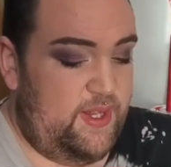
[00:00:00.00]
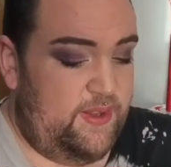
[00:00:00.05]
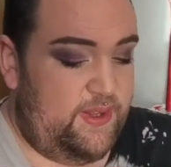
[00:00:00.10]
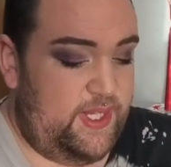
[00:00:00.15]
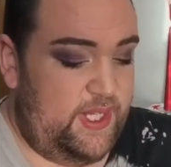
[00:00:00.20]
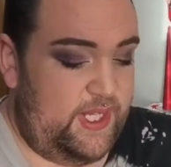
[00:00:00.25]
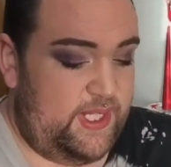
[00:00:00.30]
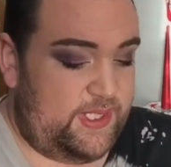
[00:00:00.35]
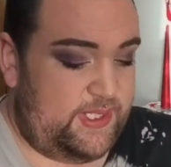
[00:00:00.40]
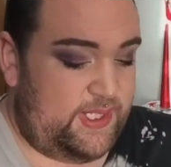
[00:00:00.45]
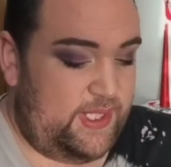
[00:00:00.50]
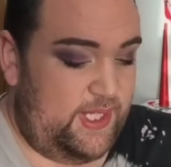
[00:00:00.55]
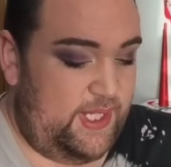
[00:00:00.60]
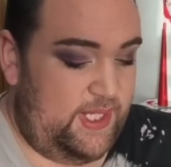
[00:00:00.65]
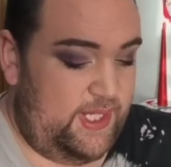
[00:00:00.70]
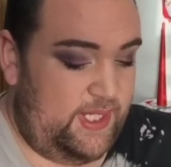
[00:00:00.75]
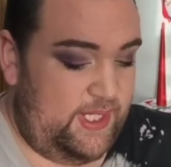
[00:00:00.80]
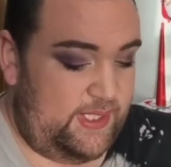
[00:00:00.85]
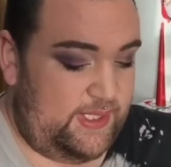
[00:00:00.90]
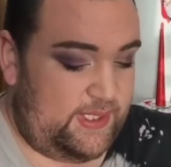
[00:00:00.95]
This
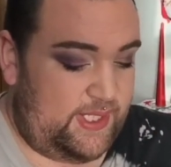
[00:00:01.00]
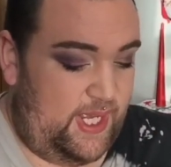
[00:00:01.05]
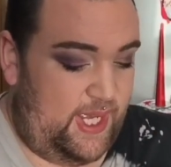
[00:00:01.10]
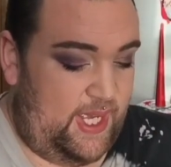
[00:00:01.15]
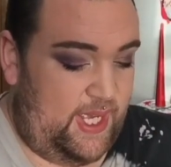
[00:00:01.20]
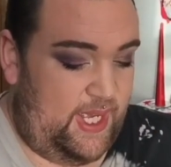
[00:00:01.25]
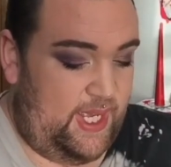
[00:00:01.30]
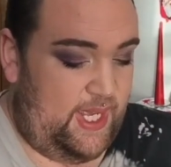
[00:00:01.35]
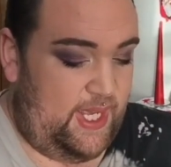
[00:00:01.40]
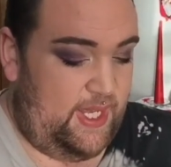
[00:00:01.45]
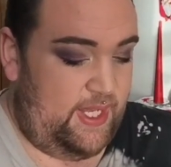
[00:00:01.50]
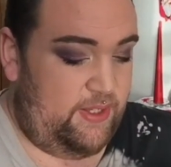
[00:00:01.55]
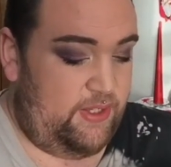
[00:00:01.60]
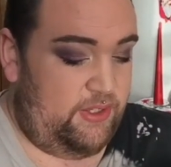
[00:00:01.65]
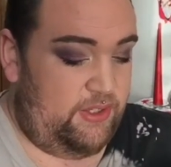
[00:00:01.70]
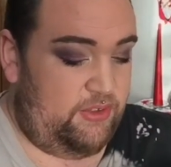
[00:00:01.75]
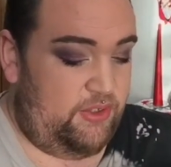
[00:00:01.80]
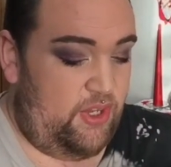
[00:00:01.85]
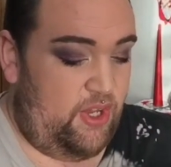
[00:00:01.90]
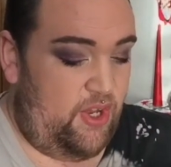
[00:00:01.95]
is
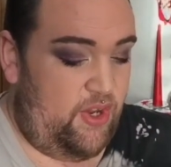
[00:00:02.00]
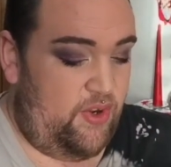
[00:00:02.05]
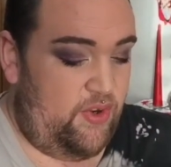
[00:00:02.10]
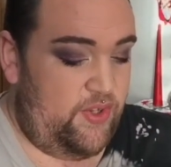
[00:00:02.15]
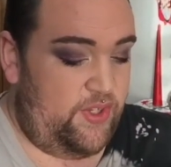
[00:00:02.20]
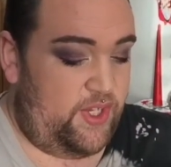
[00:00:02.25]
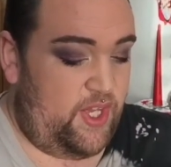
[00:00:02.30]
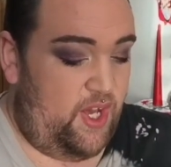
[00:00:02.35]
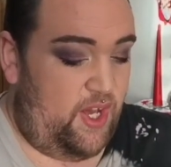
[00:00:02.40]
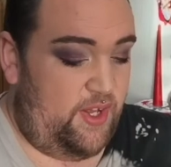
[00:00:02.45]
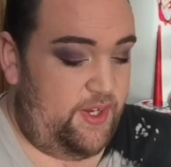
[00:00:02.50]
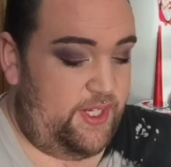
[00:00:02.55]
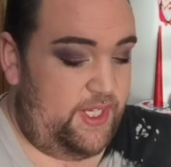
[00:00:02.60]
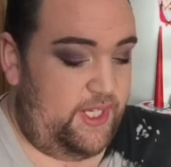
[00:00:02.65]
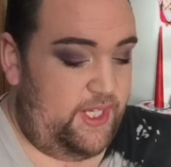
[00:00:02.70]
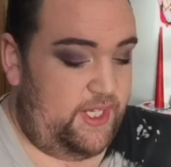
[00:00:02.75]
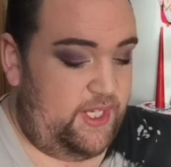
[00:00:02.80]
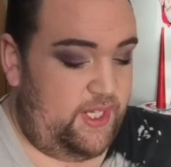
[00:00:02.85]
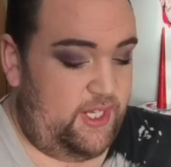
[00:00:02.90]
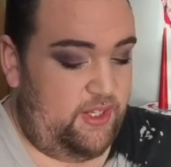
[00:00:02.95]
a
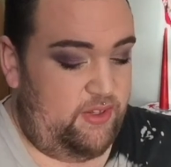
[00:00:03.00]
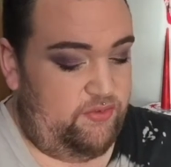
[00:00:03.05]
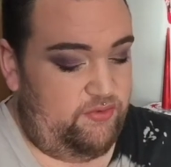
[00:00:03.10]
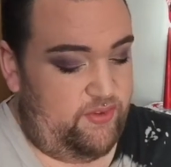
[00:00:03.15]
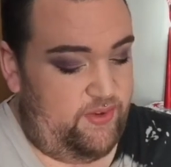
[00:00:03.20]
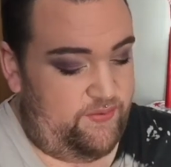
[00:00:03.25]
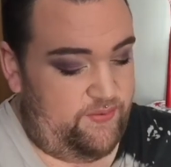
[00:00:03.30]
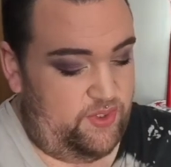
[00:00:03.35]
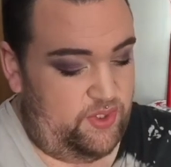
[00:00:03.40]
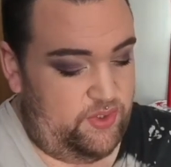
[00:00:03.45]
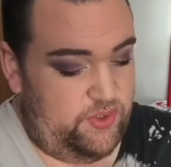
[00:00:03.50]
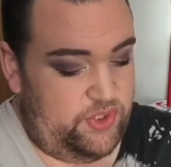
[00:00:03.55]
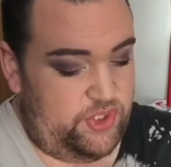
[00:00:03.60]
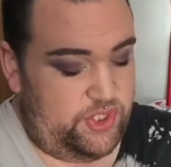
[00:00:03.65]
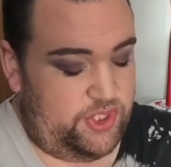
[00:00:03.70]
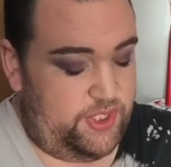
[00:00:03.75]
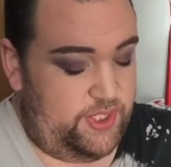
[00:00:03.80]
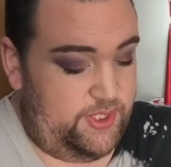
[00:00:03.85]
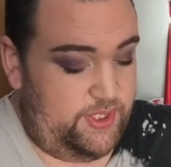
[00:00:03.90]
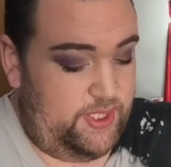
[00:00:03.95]
Iconic
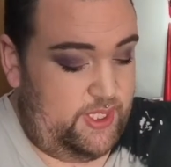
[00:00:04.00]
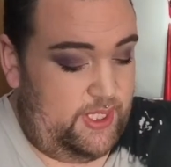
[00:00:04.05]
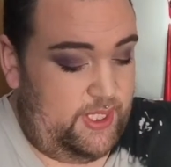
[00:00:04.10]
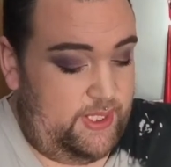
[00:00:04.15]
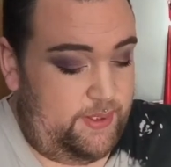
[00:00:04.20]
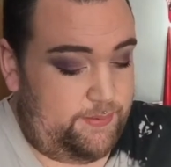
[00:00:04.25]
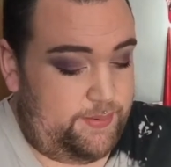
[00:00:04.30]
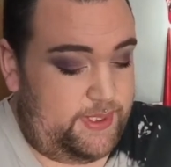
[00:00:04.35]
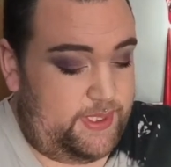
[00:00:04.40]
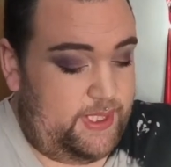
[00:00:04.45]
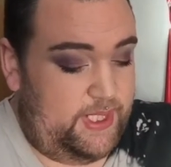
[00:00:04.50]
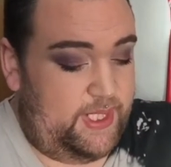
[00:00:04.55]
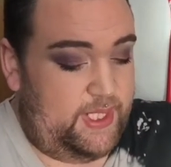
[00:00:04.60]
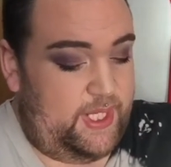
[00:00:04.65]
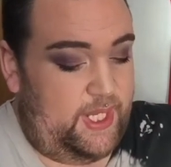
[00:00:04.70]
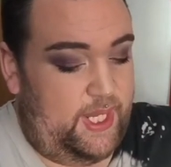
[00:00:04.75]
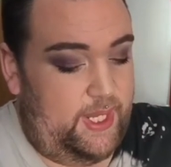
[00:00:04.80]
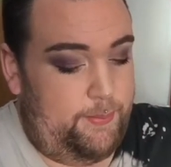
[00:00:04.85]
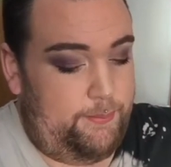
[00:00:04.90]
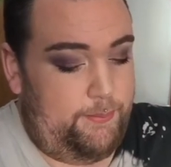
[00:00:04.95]
Revolution
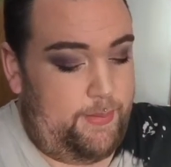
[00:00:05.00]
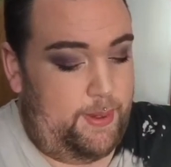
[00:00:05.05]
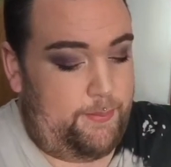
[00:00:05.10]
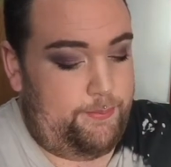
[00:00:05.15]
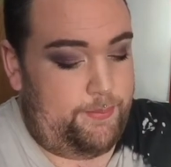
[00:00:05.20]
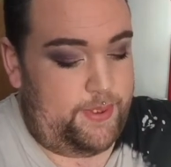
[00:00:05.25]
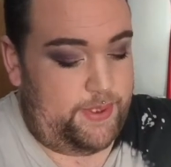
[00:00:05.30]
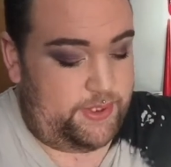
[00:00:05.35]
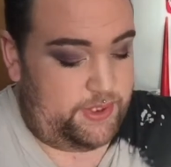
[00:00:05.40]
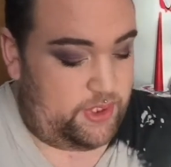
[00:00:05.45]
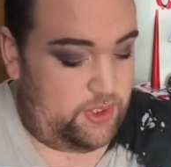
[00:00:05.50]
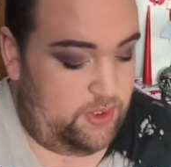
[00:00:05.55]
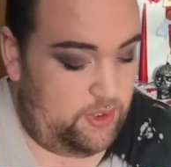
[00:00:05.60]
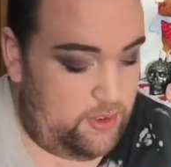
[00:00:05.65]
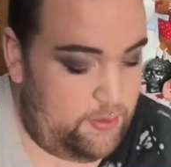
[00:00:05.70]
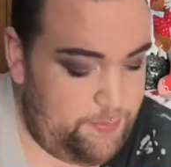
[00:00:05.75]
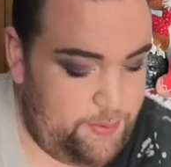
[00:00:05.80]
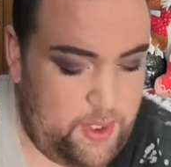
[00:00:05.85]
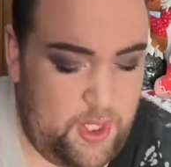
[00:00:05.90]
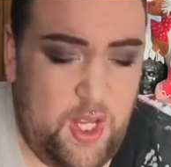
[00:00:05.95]
lipstick in Members
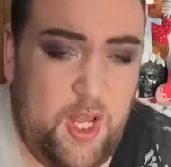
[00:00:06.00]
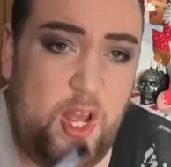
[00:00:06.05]
Club.